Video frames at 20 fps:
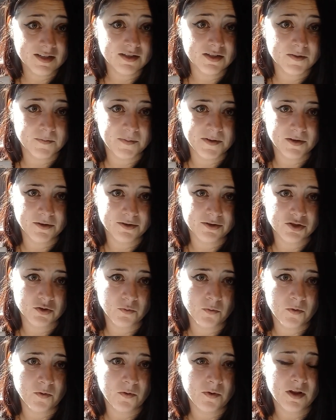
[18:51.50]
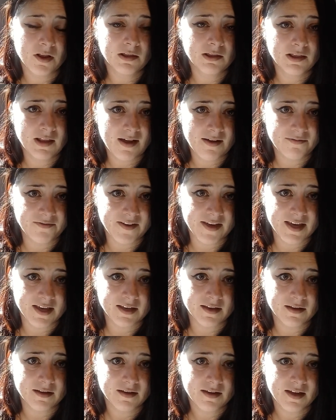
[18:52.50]
as spiritual,
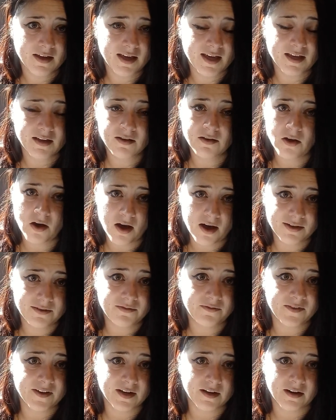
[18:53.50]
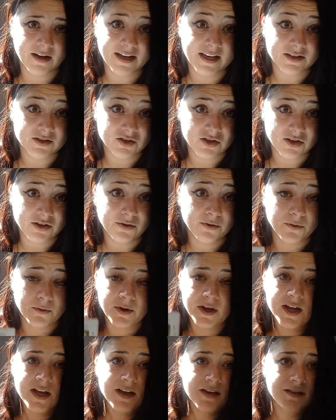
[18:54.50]
loving, and God-fearing as you,
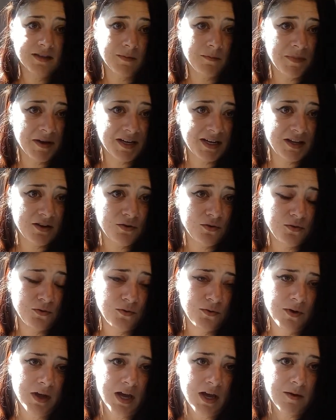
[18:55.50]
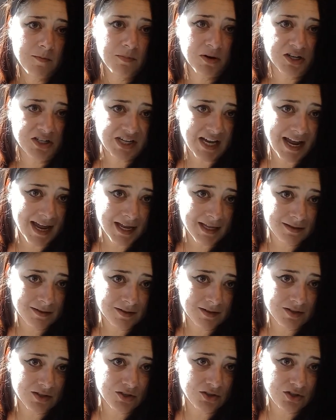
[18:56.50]
somebody who
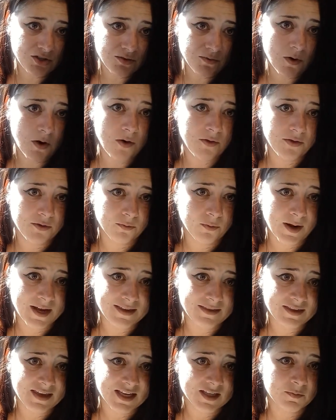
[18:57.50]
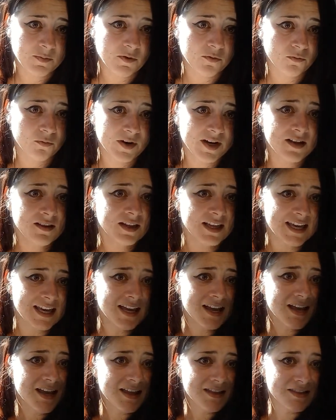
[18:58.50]
pretends to do all the right things, but
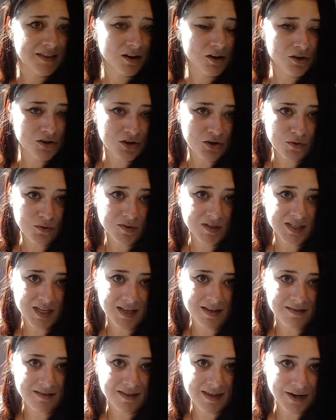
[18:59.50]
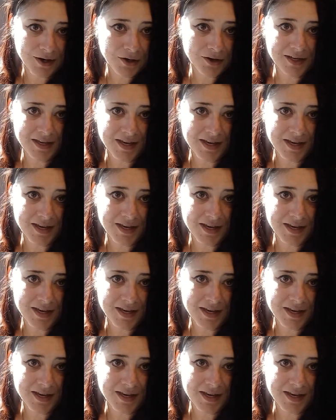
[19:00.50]
really they're using their